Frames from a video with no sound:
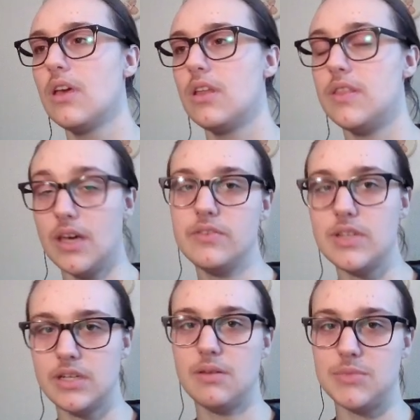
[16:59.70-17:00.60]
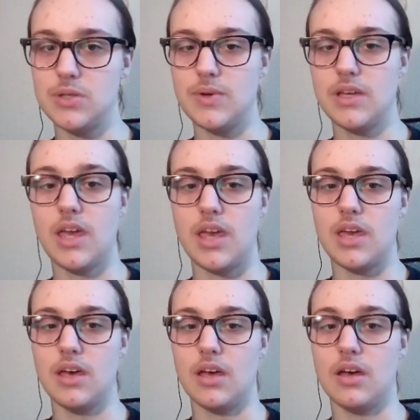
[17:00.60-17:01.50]
The elves ended up doing
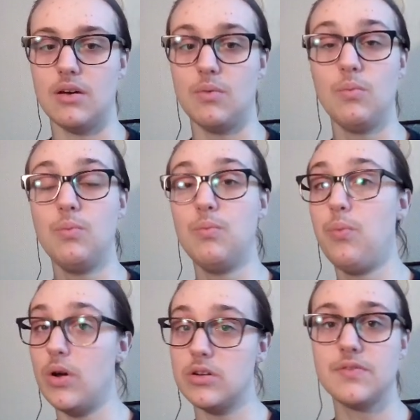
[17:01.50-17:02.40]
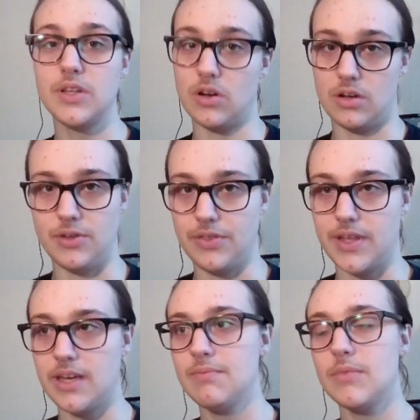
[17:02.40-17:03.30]
a wonderfully awful
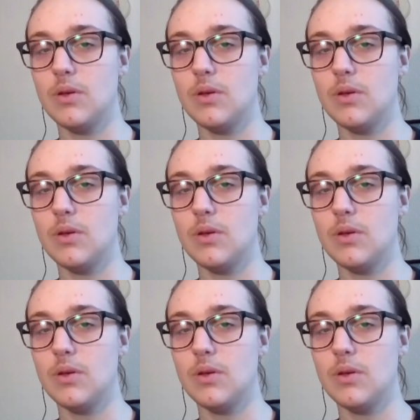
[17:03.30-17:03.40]
thing.